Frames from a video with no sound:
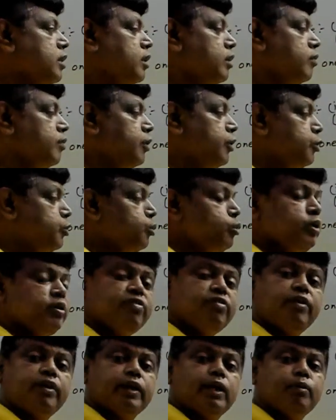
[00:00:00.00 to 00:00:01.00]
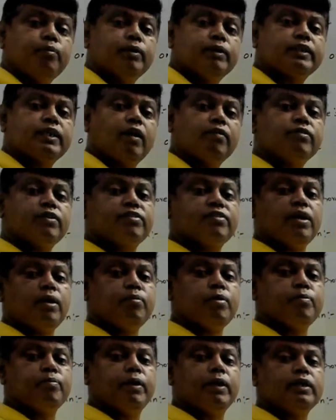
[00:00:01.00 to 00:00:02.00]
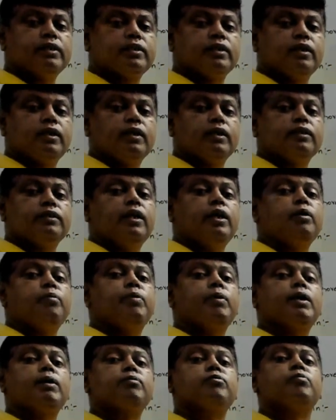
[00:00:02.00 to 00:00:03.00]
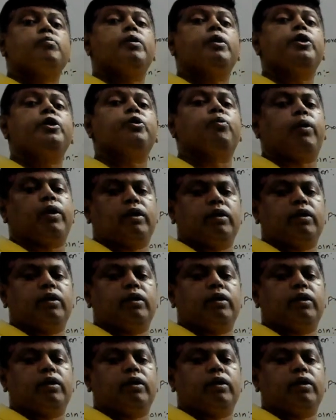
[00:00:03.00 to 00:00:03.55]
When two different elements have the same image, then it becomes many to one.